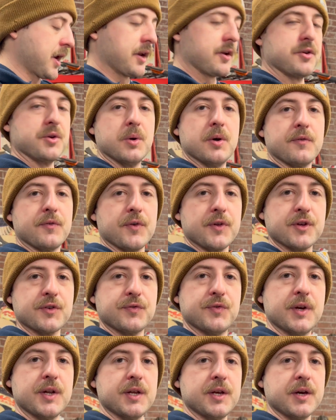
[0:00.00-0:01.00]
gonna do it for this
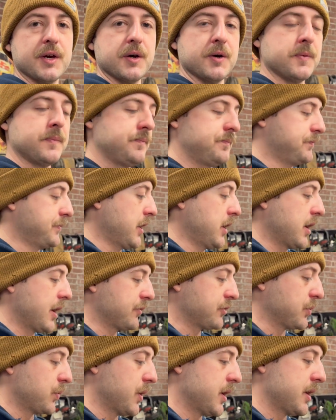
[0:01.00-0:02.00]
video. You'll
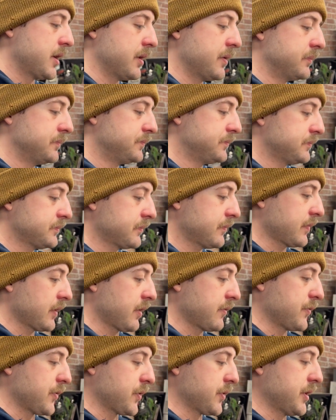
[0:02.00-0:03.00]
have to wait
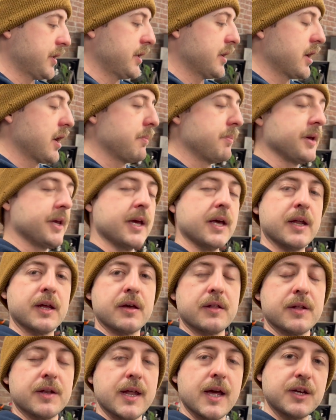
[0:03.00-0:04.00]
for the beginning
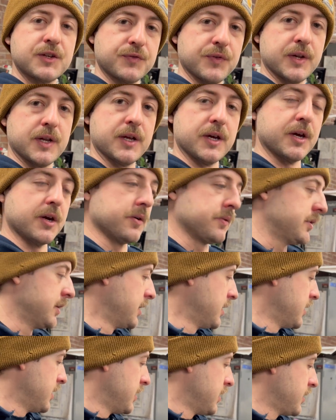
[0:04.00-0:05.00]
of the next video to
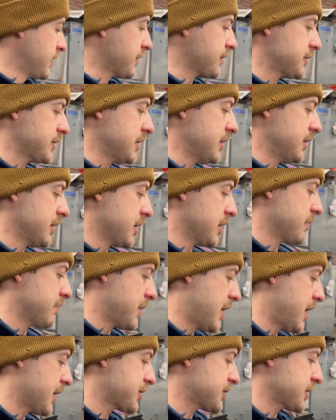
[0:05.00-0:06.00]
see the
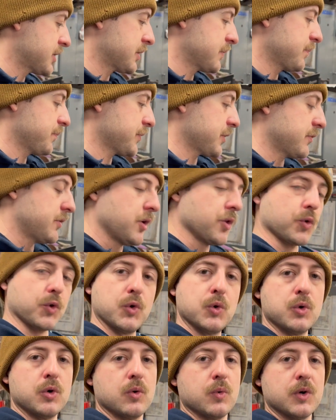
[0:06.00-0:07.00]
unboxing of all the
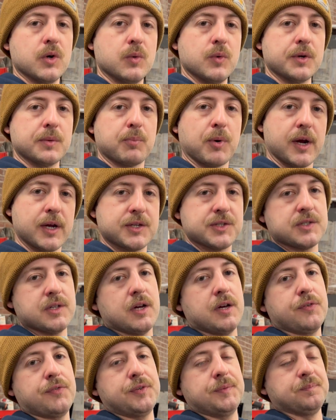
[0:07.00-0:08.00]
cool Willwood brake
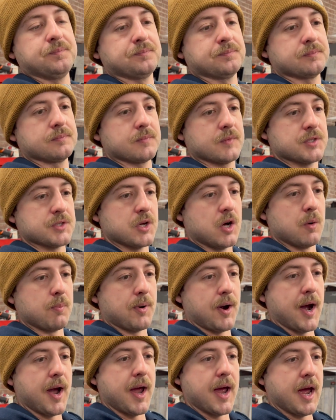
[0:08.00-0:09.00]
stuff. So I'll
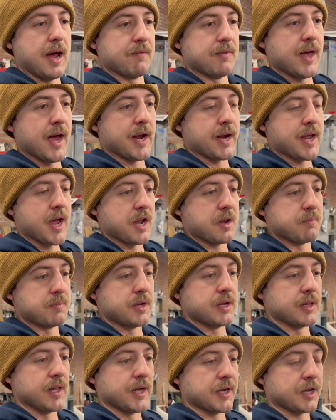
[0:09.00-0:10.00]
probably have that kind of
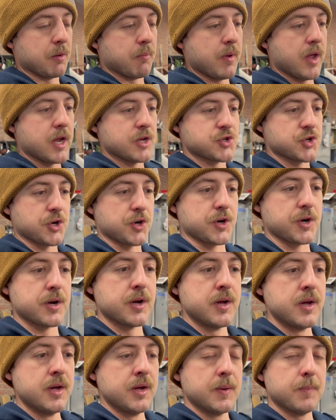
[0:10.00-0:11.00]
be like a major
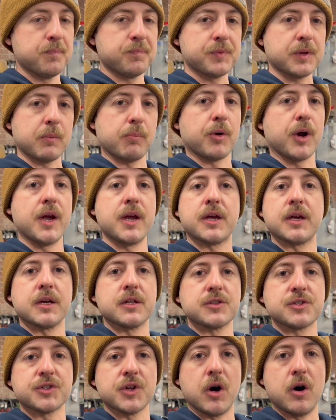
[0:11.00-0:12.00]
brake
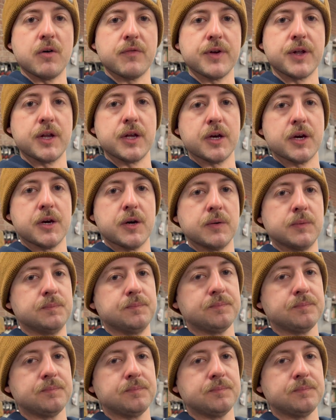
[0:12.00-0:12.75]
install video